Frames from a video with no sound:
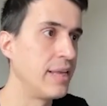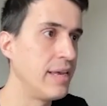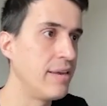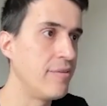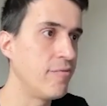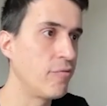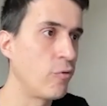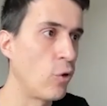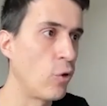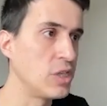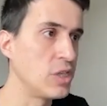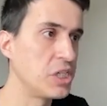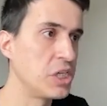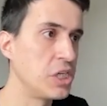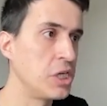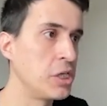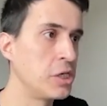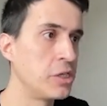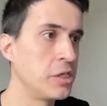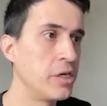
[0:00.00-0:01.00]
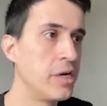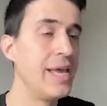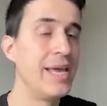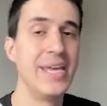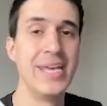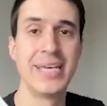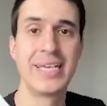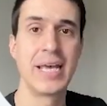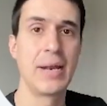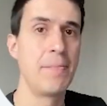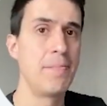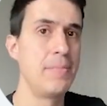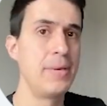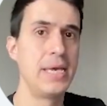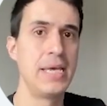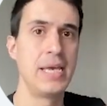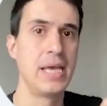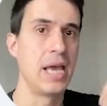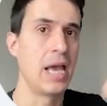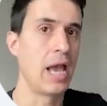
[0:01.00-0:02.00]
the invoice here. It can
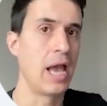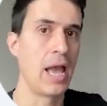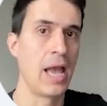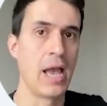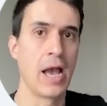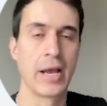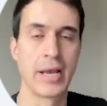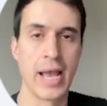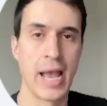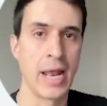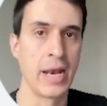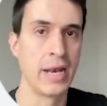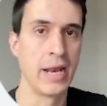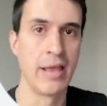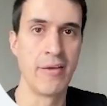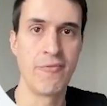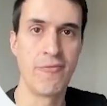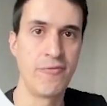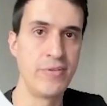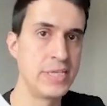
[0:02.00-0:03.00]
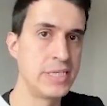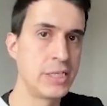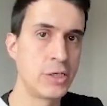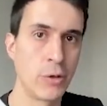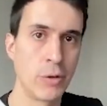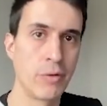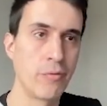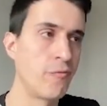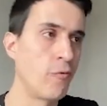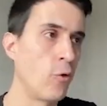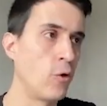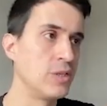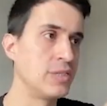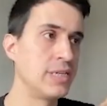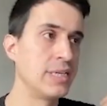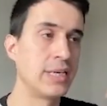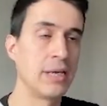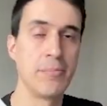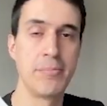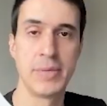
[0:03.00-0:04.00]
be again a physical invoice
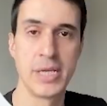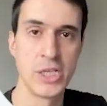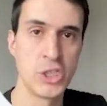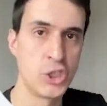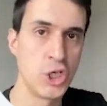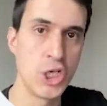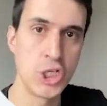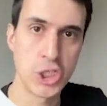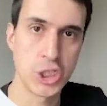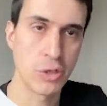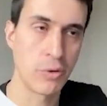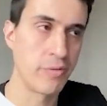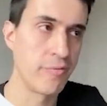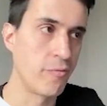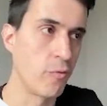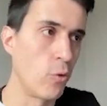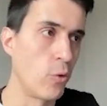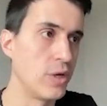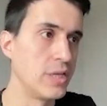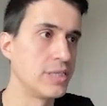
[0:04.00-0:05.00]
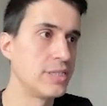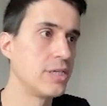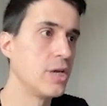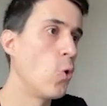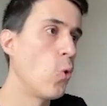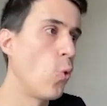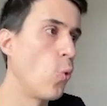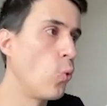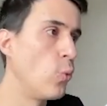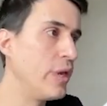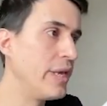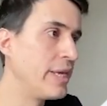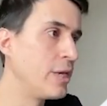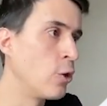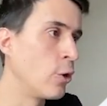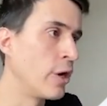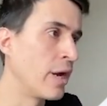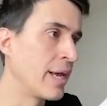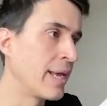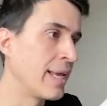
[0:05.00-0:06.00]
it can be a digital invoice we're
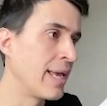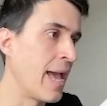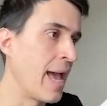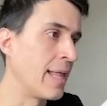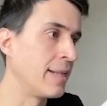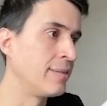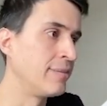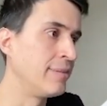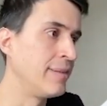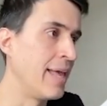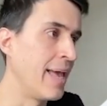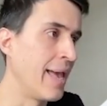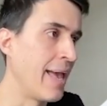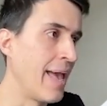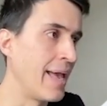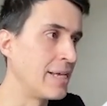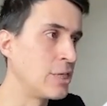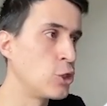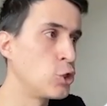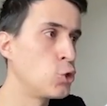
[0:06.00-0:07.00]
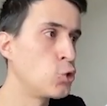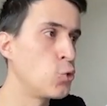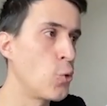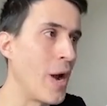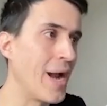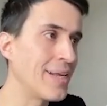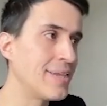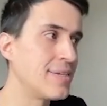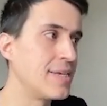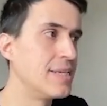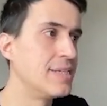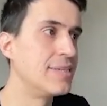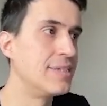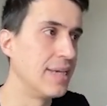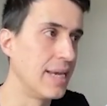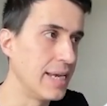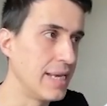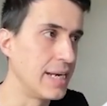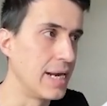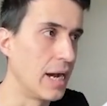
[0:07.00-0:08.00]
gonna get the extracted
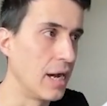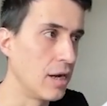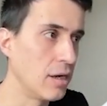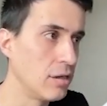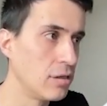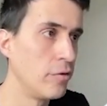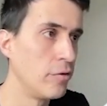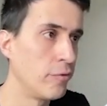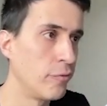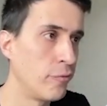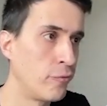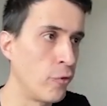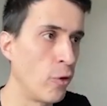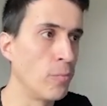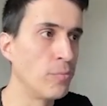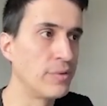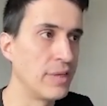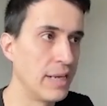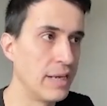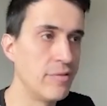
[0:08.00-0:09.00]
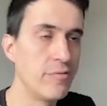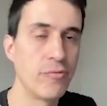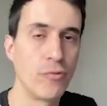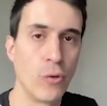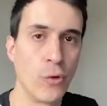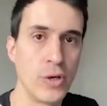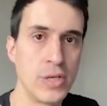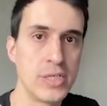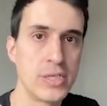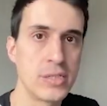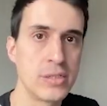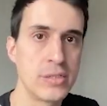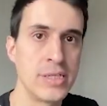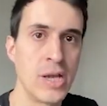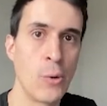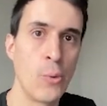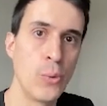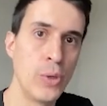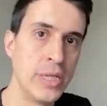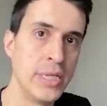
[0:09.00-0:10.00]
data from the invoice
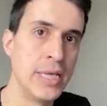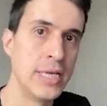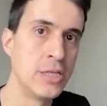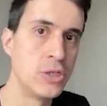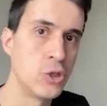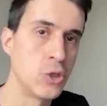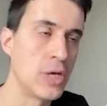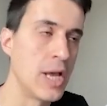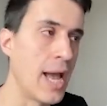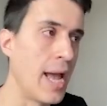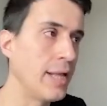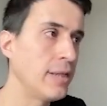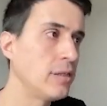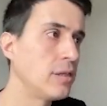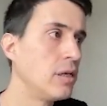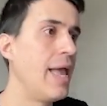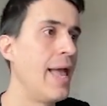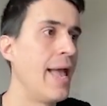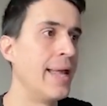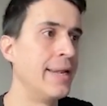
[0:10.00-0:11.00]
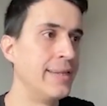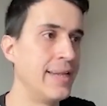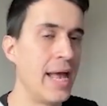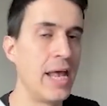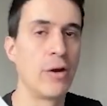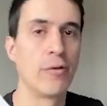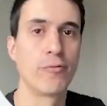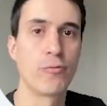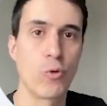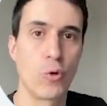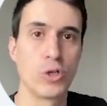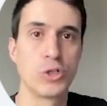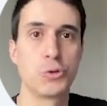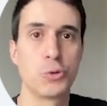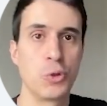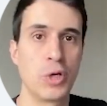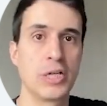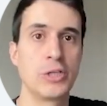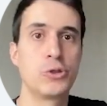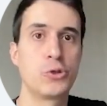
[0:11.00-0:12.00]
that we need to get and then, of course,
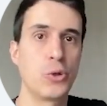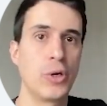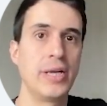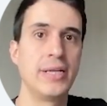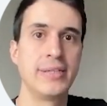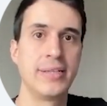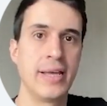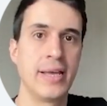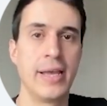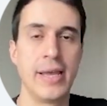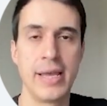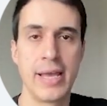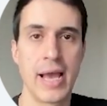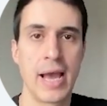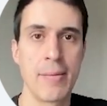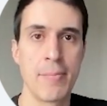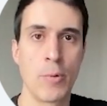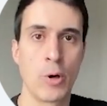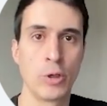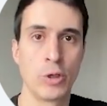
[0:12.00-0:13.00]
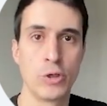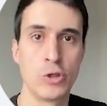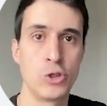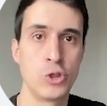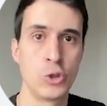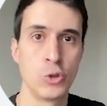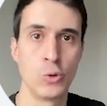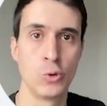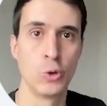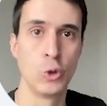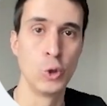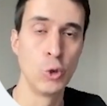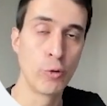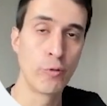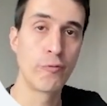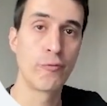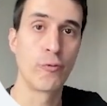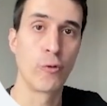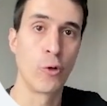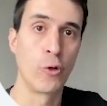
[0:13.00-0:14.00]
we're going to train the AI model to
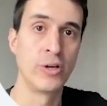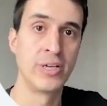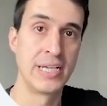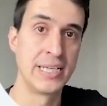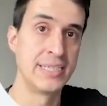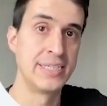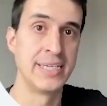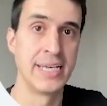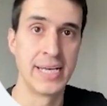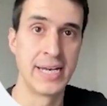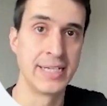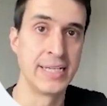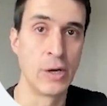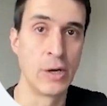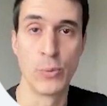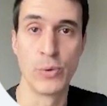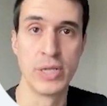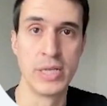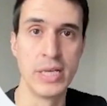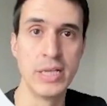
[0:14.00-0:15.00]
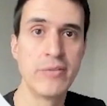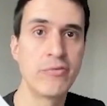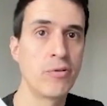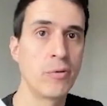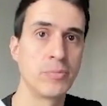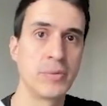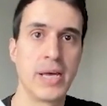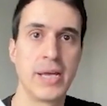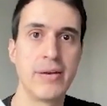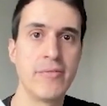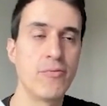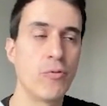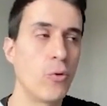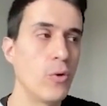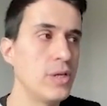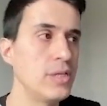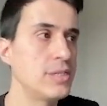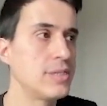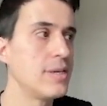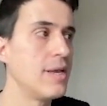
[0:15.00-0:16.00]
look for the data that we need from that
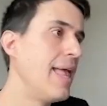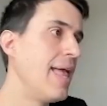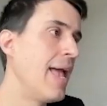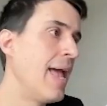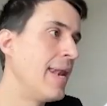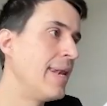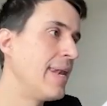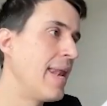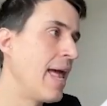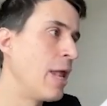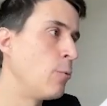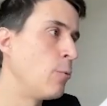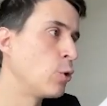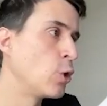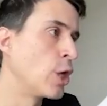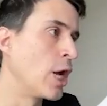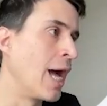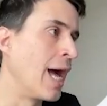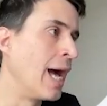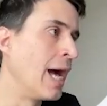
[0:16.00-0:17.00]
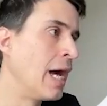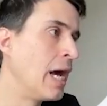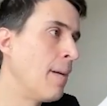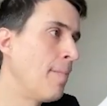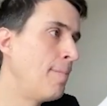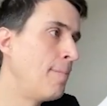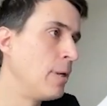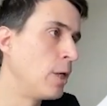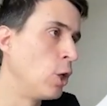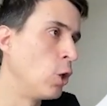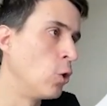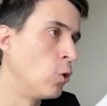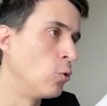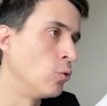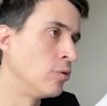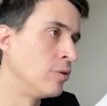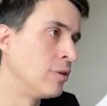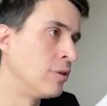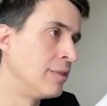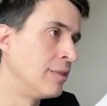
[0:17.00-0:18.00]
invoice. And then we're going to
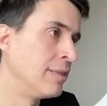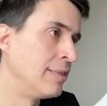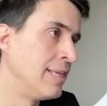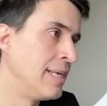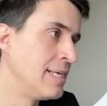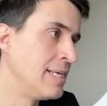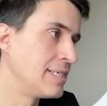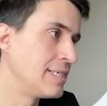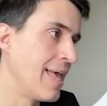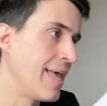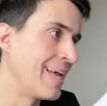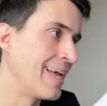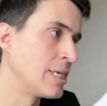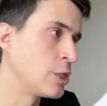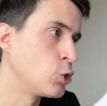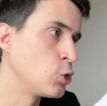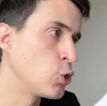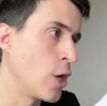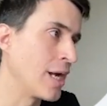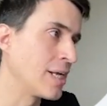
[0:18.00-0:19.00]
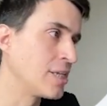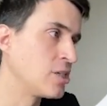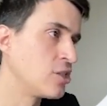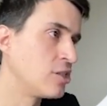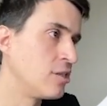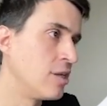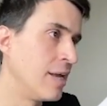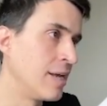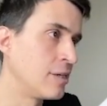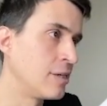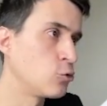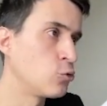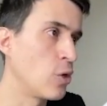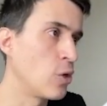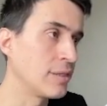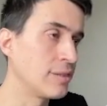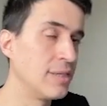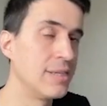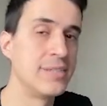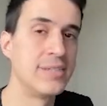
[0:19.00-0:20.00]
upload this extract
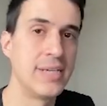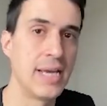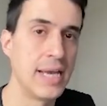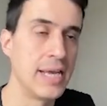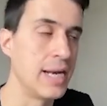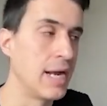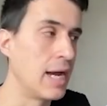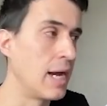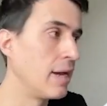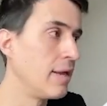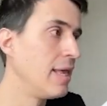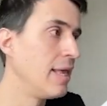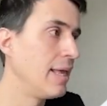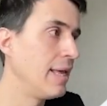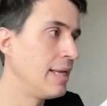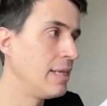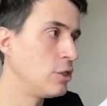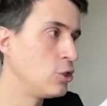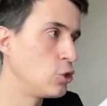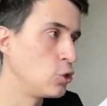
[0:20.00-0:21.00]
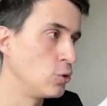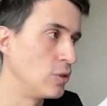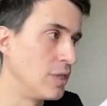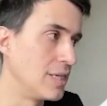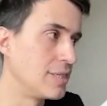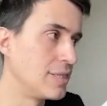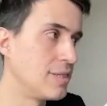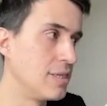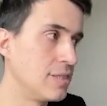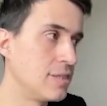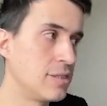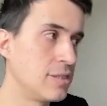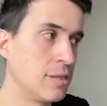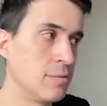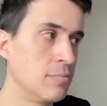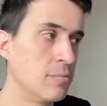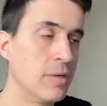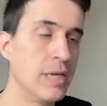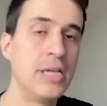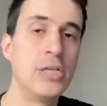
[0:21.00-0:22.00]
extracted data into the
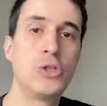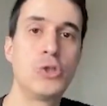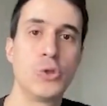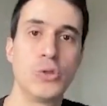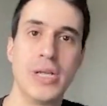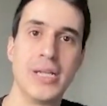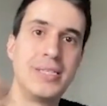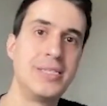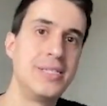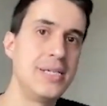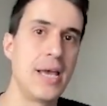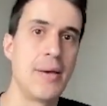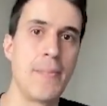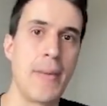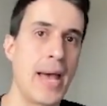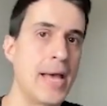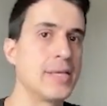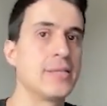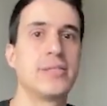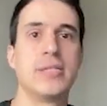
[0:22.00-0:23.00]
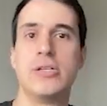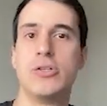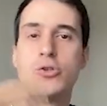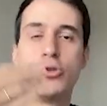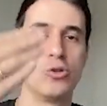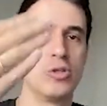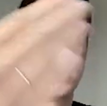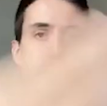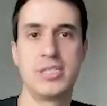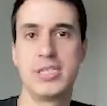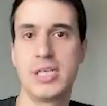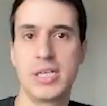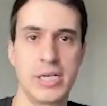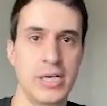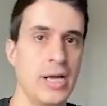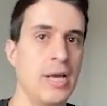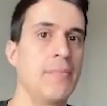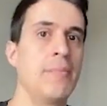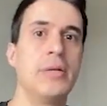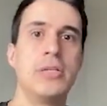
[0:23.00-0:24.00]
system, into the TMS, into the
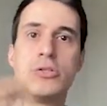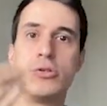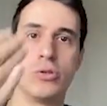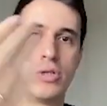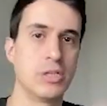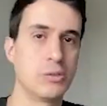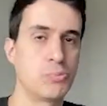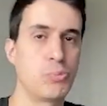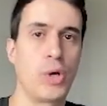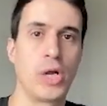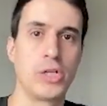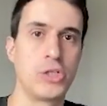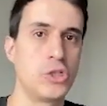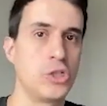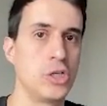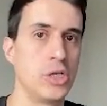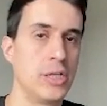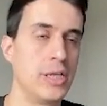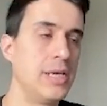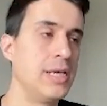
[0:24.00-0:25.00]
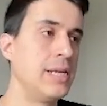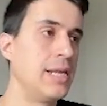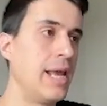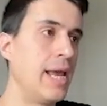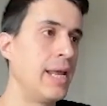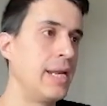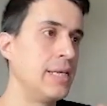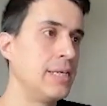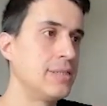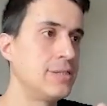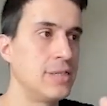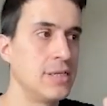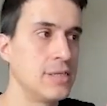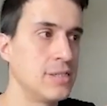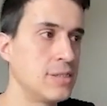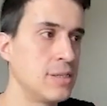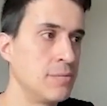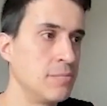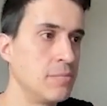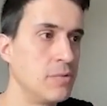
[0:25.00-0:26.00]
CRM, into the spreadsheet in any
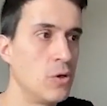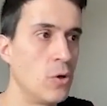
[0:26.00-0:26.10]
system.